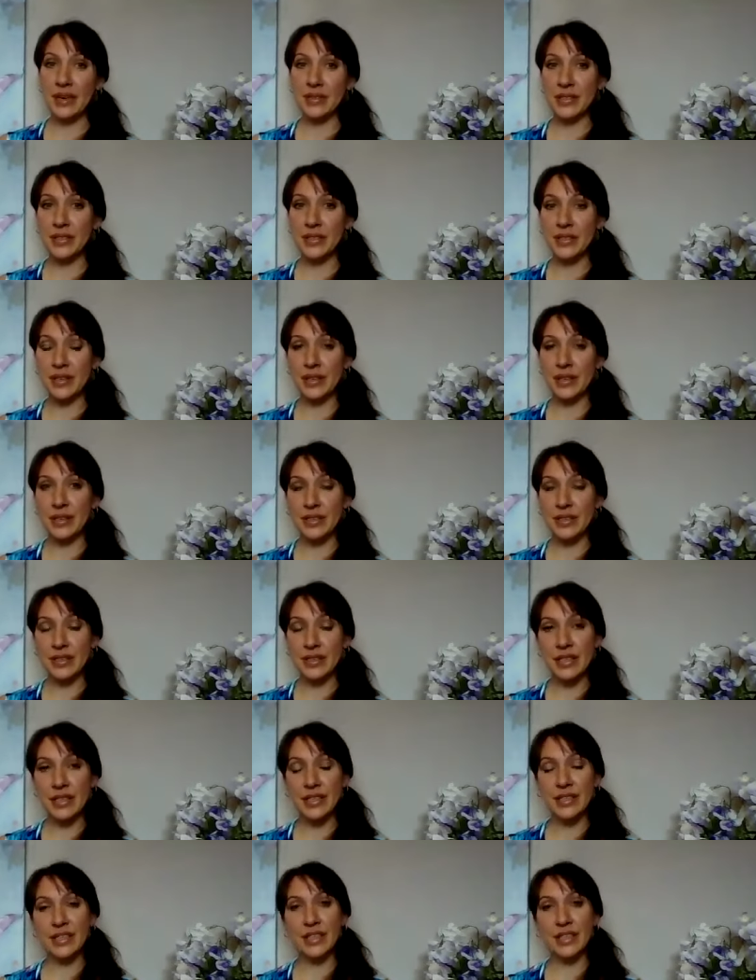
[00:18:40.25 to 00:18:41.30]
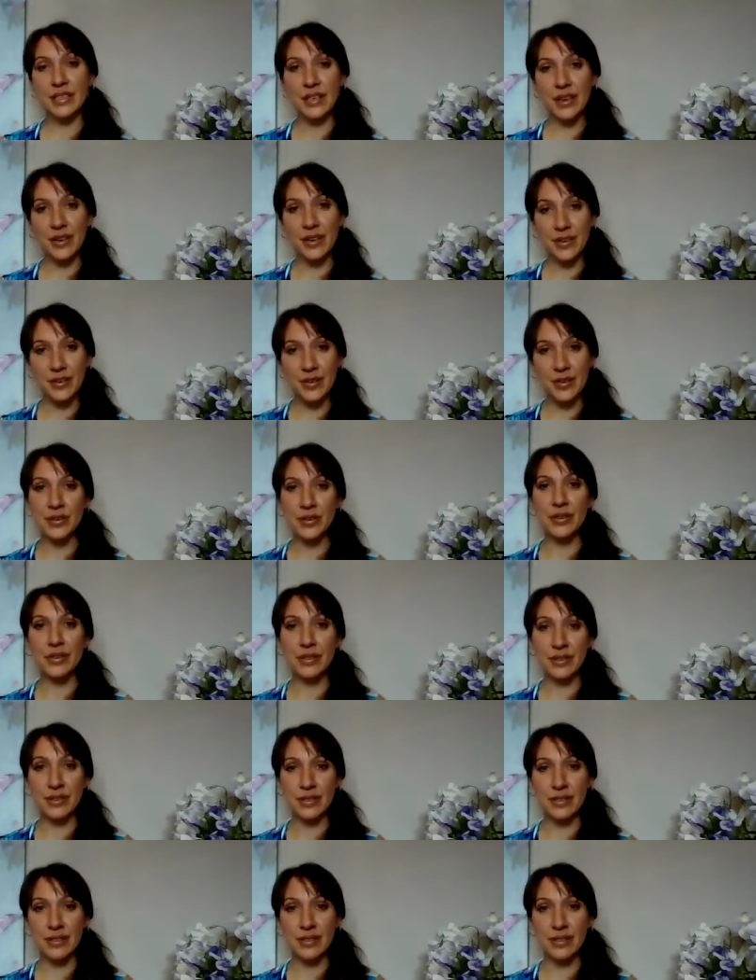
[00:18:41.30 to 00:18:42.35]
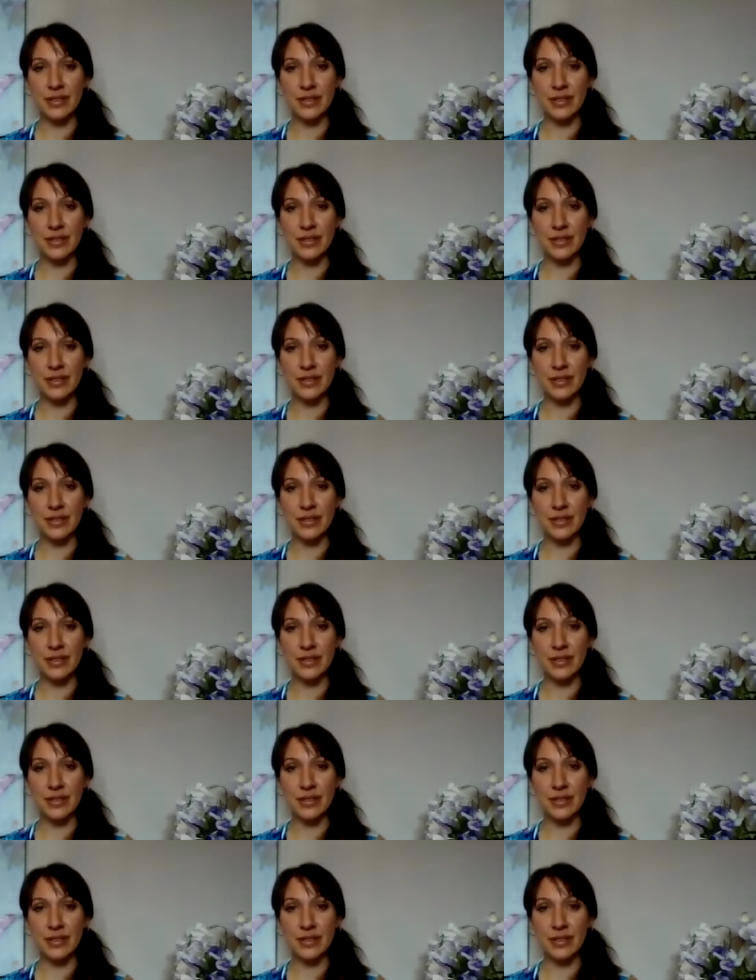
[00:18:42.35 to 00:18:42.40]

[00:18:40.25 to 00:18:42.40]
to start teaching our girls